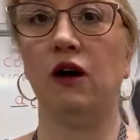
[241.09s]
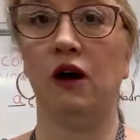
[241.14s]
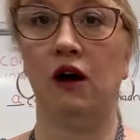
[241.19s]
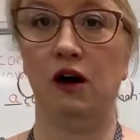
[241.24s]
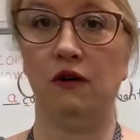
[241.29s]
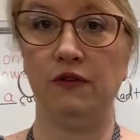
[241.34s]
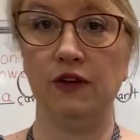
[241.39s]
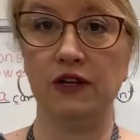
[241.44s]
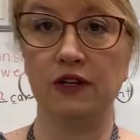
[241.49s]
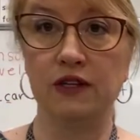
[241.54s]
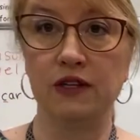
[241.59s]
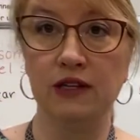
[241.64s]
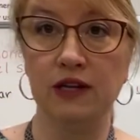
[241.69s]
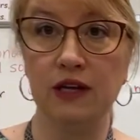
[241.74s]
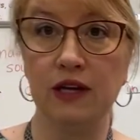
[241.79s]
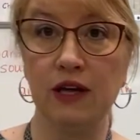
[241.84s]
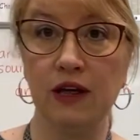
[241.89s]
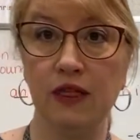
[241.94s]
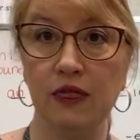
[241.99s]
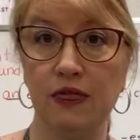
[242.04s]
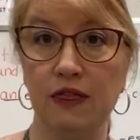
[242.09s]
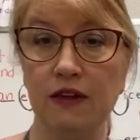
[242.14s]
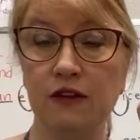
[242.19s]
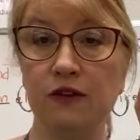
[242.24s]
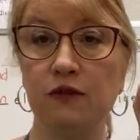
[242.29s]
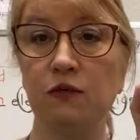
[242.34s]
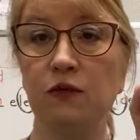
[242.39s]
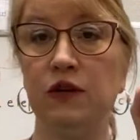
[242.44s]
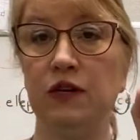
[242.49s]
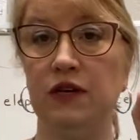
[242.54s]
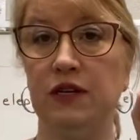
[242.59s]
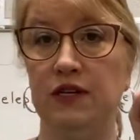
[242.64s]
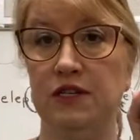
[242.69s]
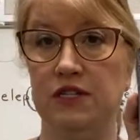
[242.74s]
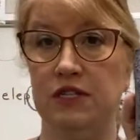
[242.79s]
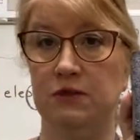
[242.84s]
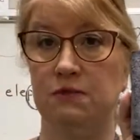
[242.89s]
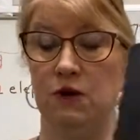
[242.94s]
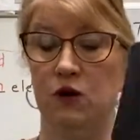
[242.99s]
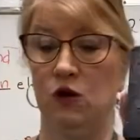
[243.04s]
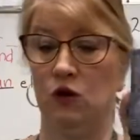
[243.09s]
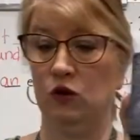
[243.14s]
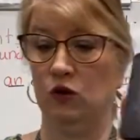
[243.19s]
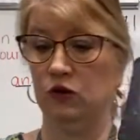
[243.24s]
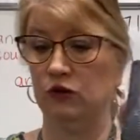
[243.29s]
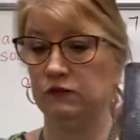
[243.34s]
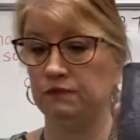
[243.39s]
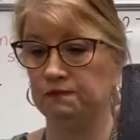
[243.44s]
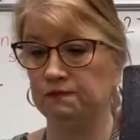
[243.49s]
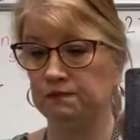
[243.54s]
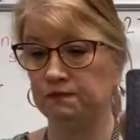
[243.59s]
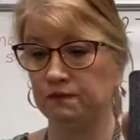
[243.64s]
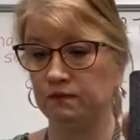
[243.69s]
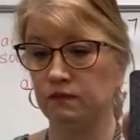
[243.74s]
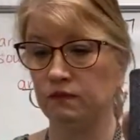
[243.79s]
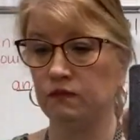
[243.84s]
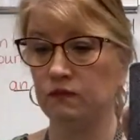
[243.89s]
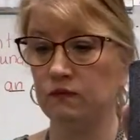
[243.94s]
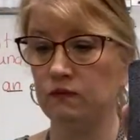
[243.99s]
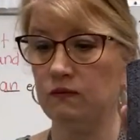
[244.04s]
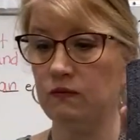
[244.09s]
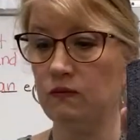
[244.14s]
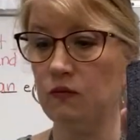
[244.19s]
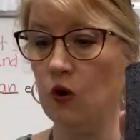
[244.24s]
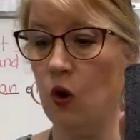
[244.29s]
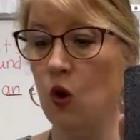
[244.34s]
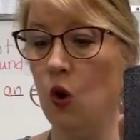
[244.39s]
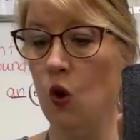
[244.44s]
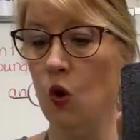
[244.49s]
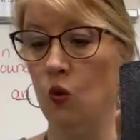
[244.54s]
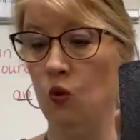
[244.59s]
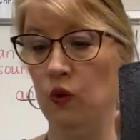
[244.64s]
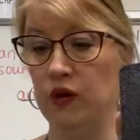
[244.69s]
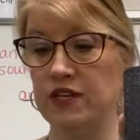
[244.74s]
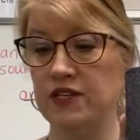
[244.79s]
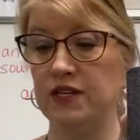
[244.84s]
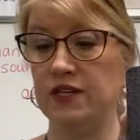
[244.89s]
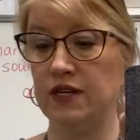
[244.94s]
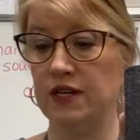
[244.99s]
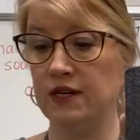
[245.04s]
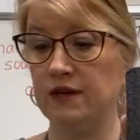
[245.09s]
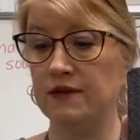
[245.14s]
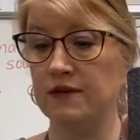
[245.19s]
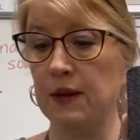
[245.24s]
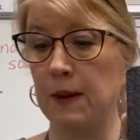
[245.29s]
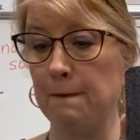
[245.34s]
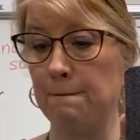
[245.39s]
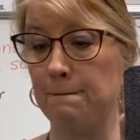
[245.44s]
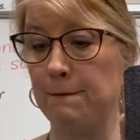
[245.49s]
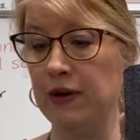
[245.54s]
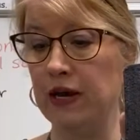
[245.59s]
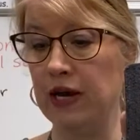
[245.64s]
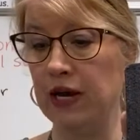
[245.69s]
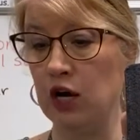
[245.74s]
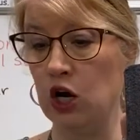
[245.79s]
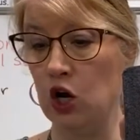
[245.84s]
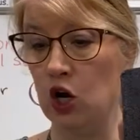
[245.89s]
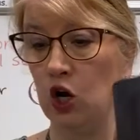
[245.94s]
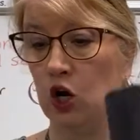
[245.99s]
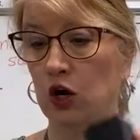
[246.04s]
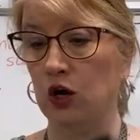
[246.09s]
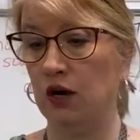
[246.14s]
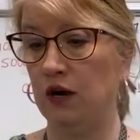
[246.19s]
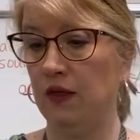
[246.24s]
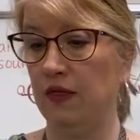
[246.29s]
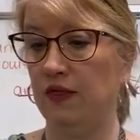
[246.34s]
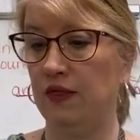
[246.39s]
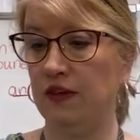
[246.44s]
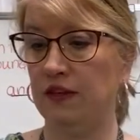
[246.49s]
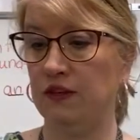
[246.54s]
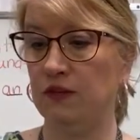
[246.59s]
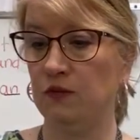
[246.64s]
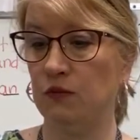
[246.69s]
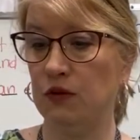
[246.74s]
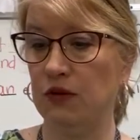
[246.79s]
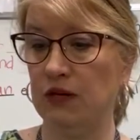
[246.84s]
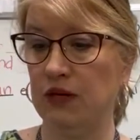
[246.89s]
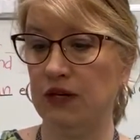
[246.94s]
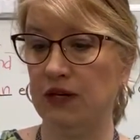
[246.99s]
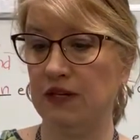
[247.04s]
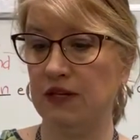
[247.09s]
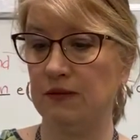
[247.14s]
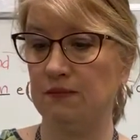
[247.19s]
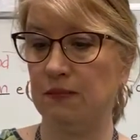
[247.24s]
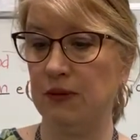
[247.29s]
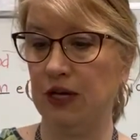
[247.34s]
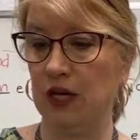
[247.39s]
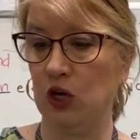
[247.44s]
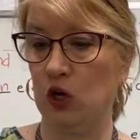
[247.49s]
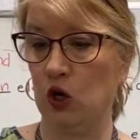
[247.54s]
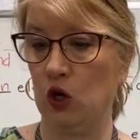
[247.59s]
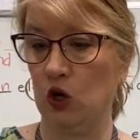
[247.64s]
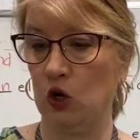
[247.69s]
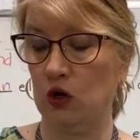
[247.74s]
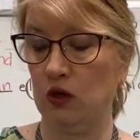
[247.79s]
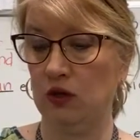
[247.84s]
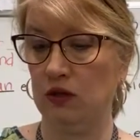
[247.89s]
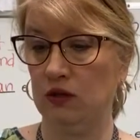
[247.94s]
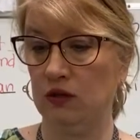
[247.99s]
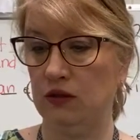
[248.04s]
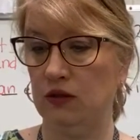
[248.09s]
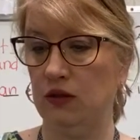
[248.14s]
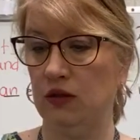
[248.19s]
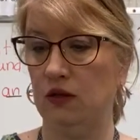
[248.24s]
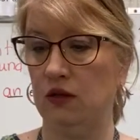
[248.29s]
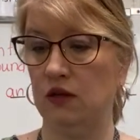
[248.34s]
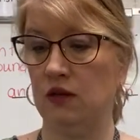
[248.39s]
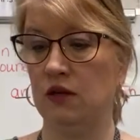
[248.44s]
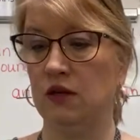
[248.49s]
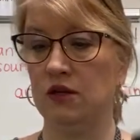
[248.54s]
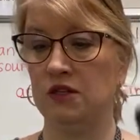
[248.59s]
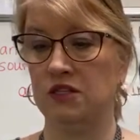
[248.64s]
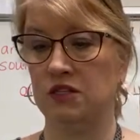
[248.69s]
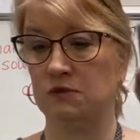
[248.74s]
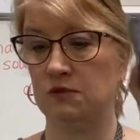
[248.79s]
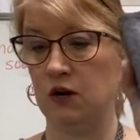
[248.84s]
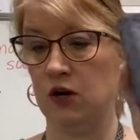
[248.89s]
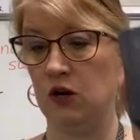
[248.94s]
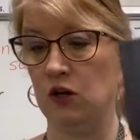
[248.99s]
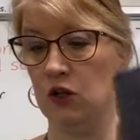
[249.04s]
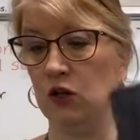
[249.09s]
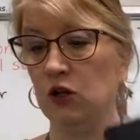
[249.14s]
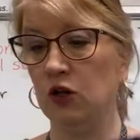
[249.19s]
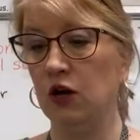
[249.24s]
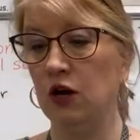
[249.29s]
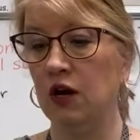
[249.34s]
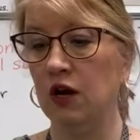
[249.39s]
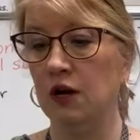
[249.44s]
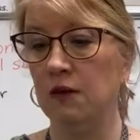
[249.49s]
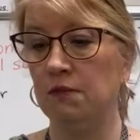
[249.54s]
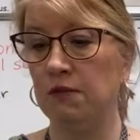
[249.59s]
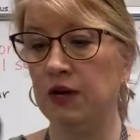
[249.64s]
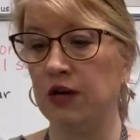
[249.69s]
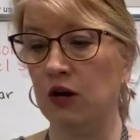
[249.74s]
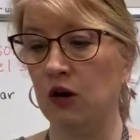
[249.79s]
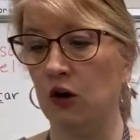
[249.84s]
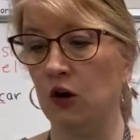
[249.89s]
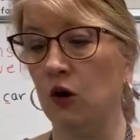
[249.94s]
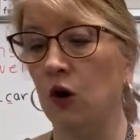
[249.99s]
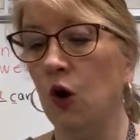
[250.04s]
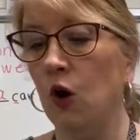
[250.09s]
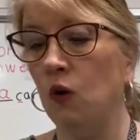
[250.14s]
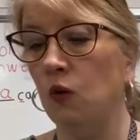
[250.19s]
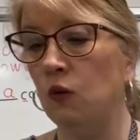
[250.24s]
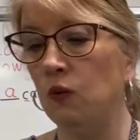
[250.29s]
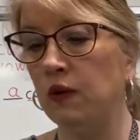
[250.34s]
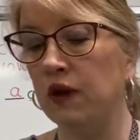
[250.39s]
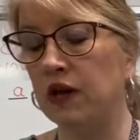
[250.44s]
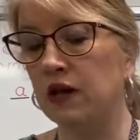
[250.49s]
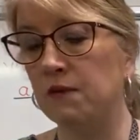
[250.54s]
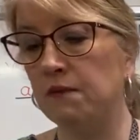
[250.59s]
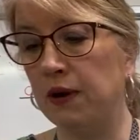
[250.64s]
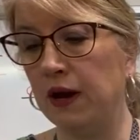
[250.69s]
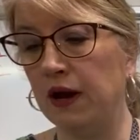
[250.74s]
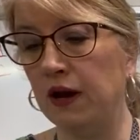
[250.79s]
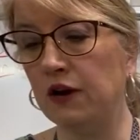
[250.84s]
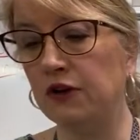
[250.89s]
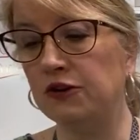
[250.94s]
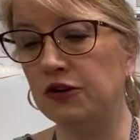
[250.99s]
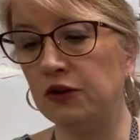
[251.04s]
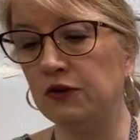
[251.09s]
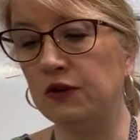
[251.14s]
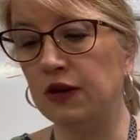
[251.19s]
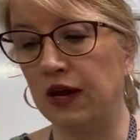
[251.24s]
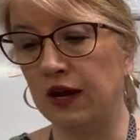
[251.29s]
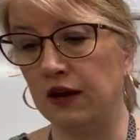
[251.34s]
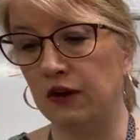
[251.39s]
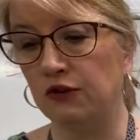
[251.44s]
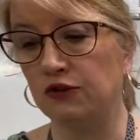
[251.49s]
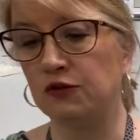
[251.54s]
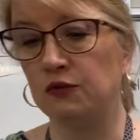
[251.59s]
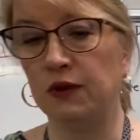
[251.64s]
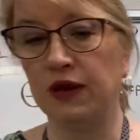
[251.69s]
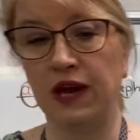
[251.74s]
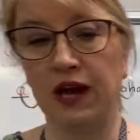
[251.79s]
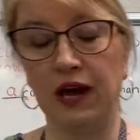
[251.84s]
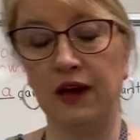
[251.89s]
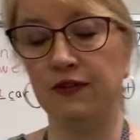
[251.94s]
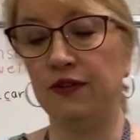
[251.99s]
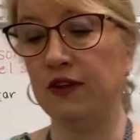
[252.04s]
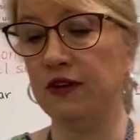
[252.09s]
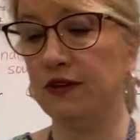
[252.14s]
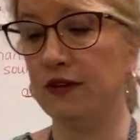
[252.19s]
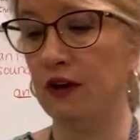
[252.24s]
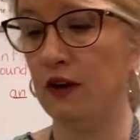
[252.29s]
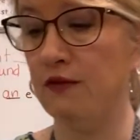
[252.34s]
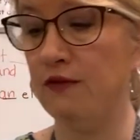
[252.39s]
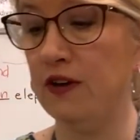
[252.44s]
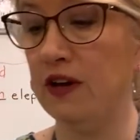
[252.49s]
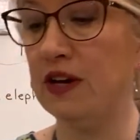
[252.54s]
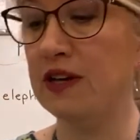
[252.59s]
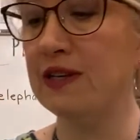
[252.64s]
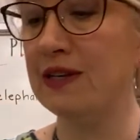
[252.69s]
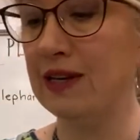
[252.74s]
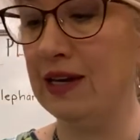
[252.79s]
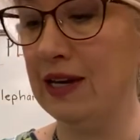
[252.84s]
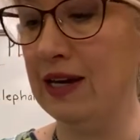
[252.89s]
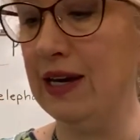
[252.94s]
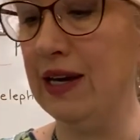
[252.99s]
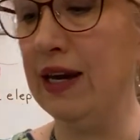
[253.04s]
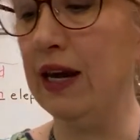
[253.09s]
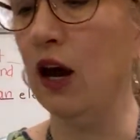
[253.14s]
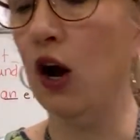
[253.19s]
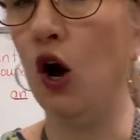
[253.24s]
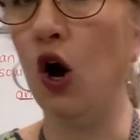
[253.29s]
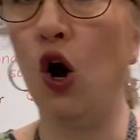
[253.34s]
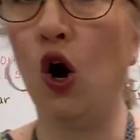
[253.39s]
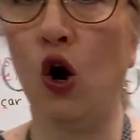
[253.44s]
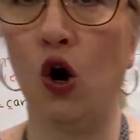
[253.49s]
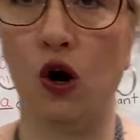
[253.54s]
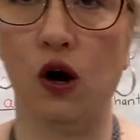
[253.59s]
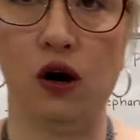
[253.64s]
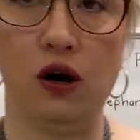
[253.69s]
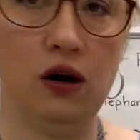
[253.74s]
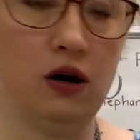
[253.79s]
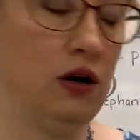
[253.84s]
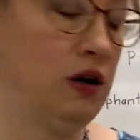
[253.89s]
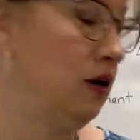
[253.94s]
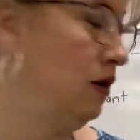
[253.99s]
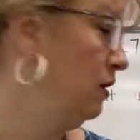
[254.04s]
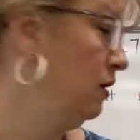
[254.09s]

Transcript: Obviously, this one is smaller. Which is bigger? This one is bigger. Smaller, bigger. When we compare two nouns, we add the suffix er.